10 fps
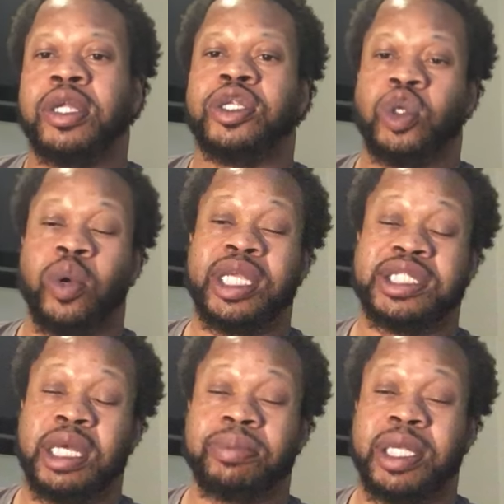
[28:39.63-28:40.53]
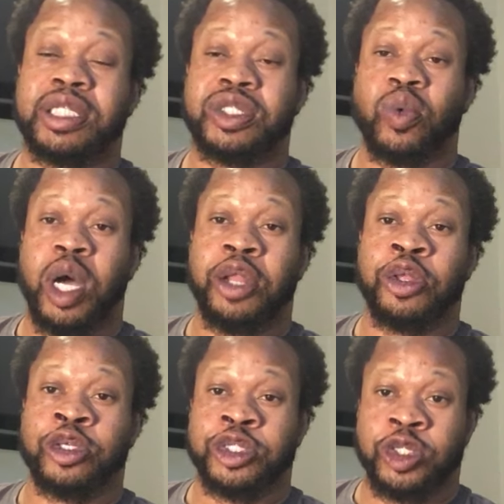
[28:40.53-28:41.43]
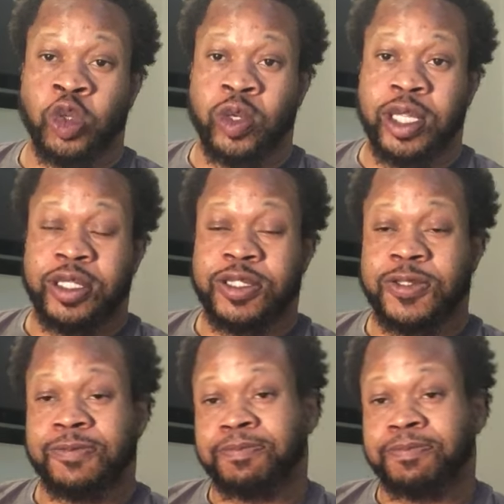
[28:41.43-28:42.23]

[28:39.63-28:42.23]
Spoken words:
doing something to other students.